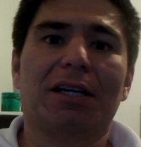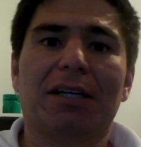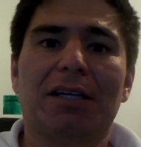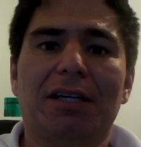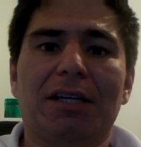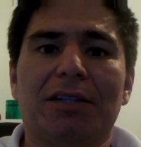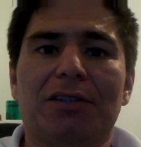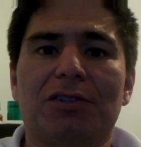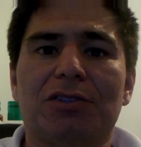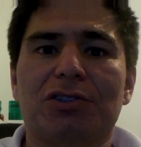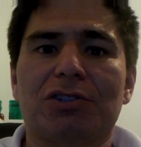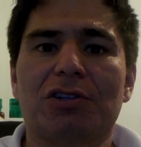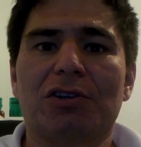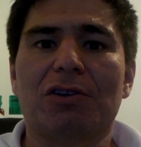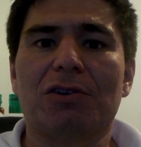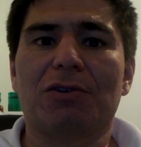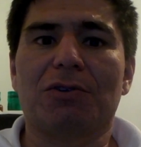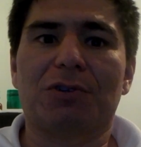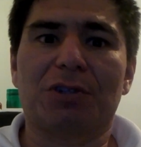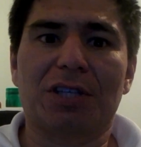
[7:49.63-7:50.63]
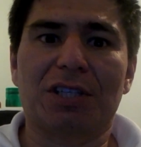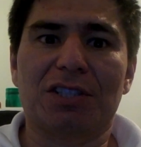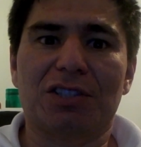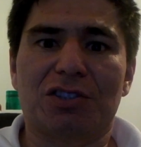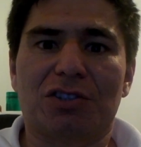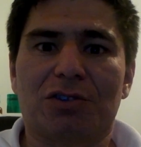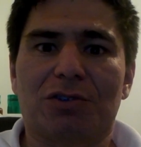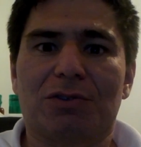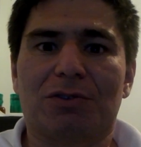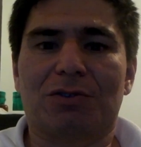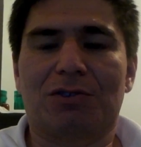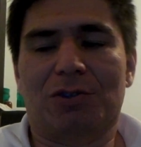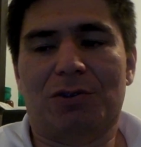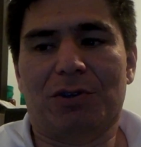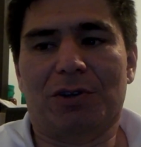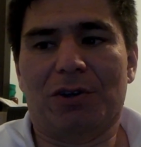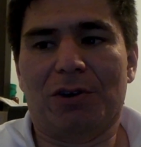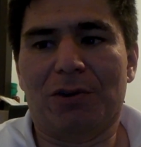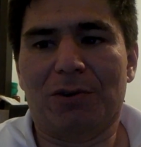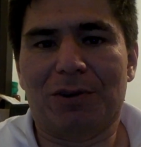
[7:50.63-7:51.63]
Yeah, there's other things that,
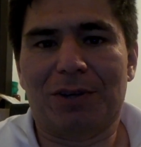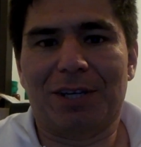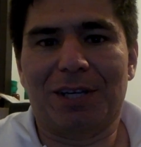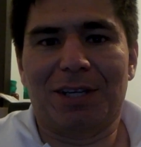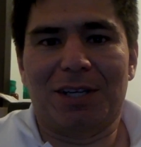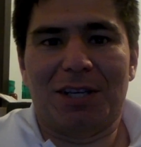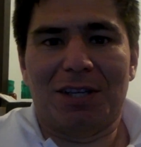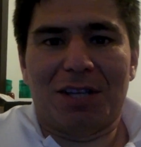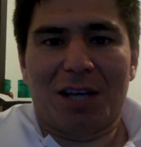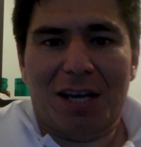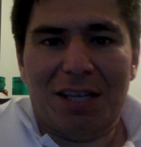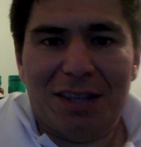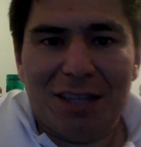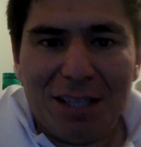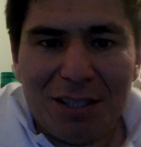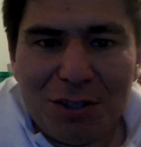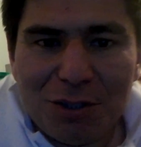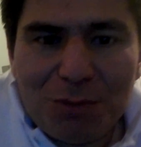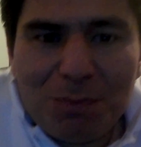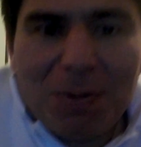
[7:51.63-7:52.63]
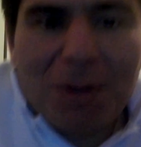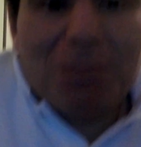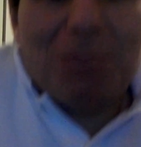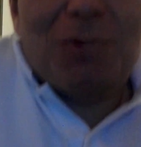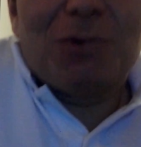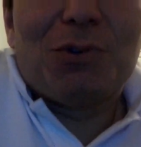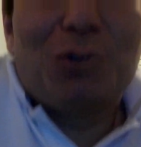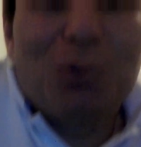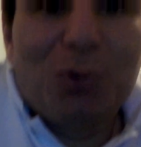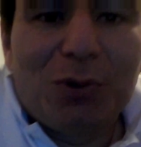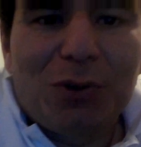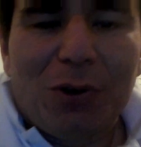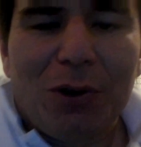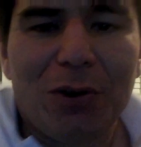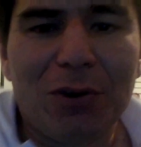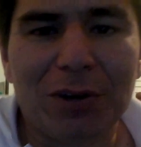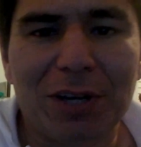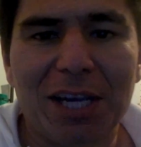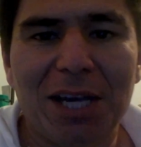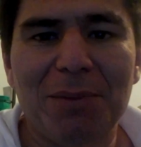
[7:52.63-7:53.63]
during hurricane, and then there's people doing
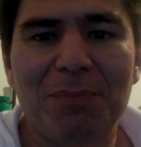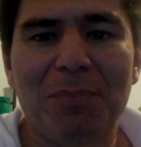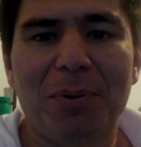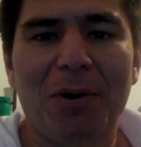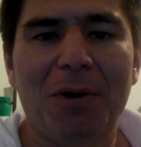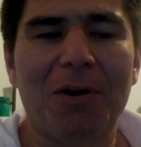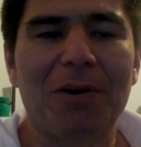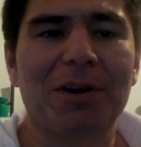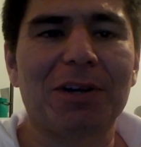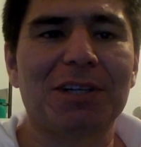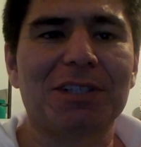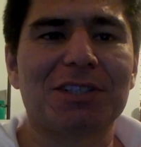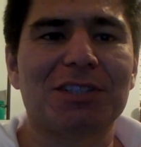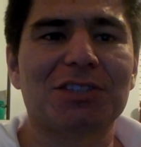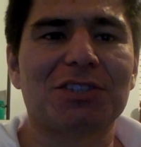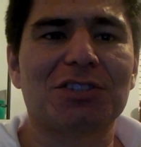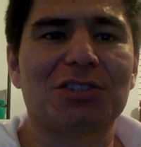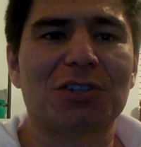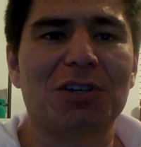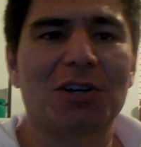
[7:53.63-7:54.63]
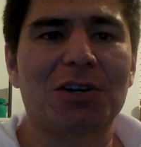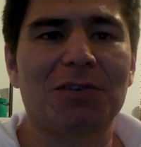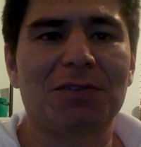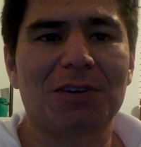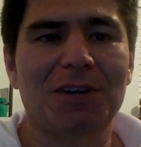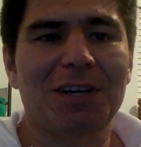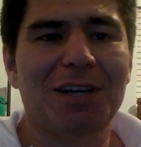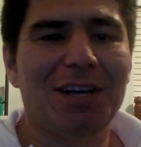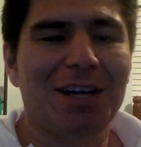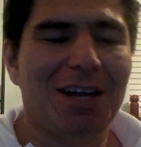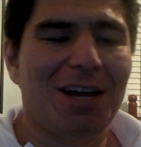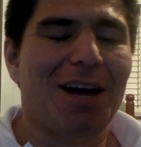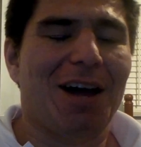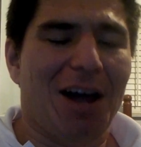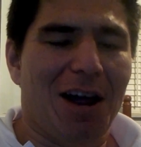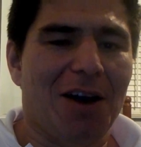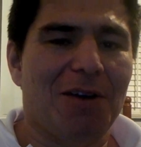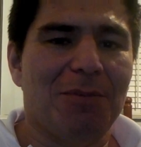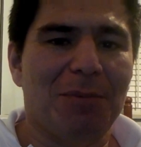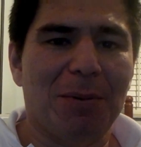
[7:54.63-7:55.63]
hurricane parties and stuff.
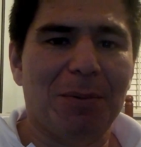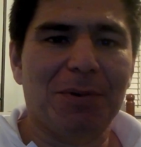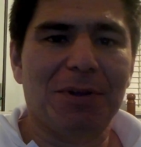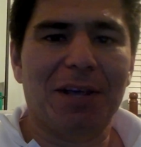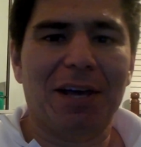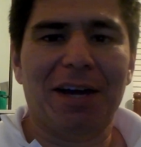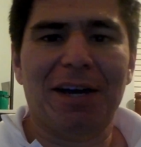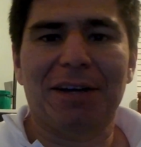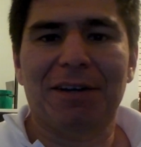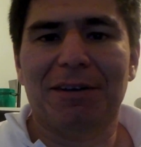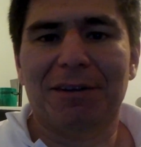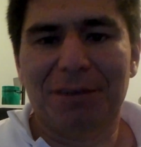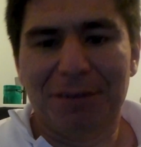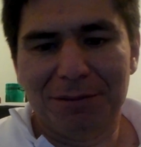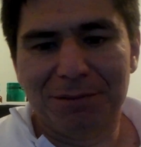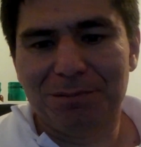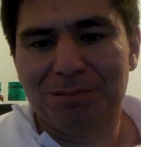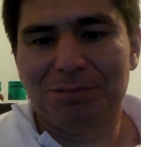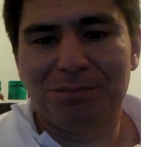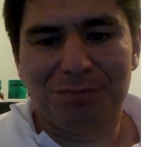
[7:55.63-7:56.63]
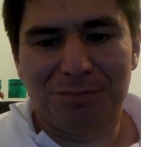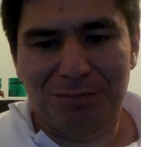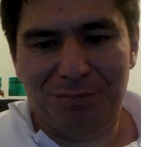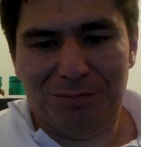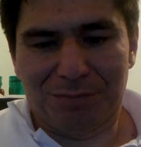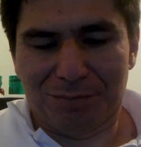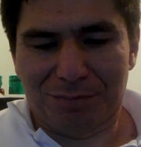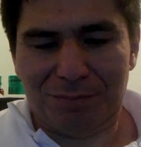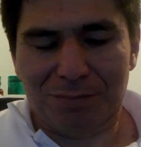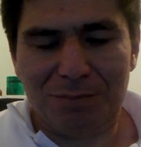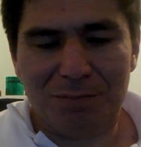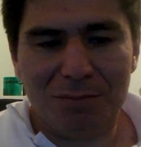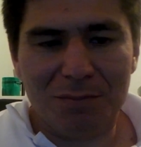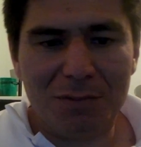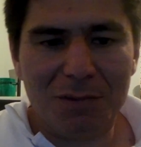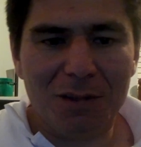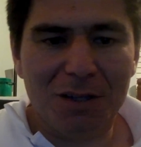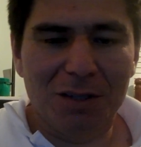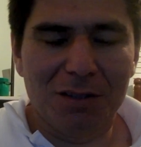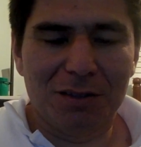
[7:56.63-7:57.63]
I remember that.
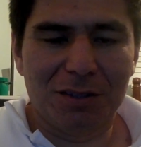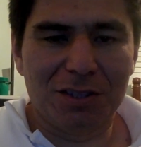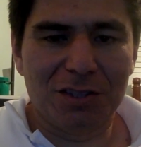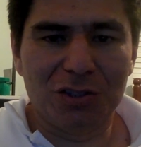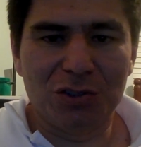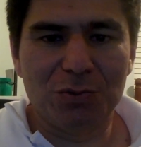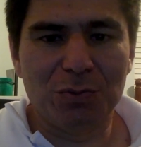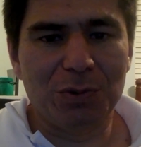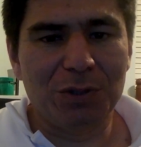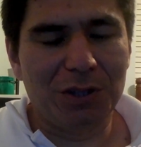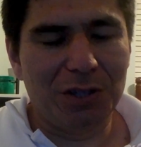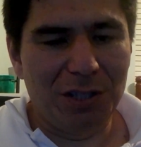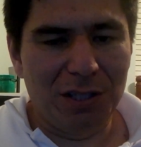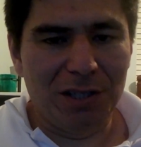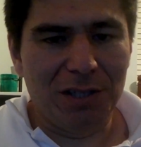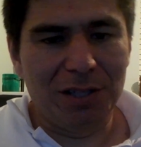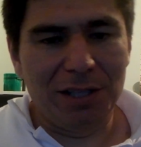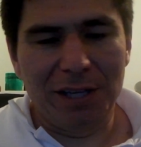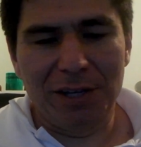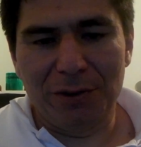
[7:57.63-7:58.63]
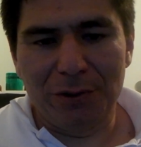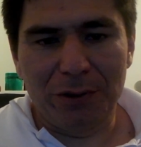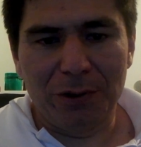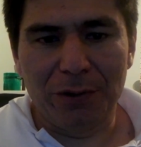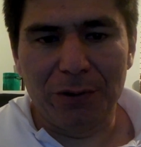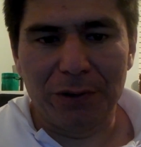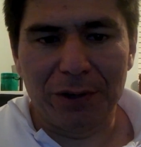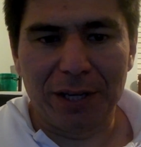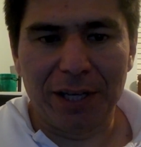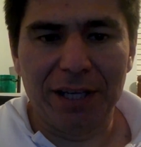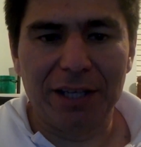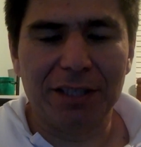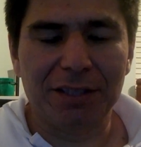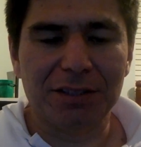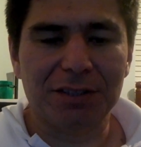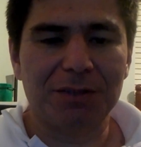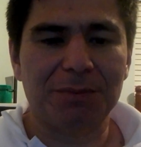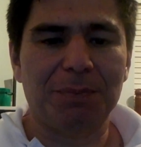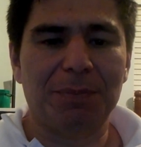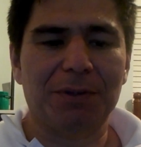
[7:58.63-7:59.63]
This is with later
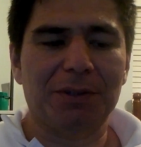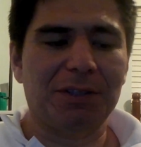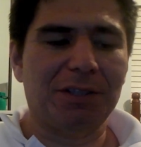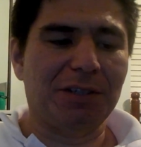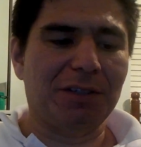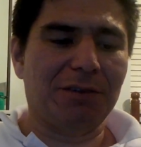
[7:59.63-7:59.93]
hurricanes, but you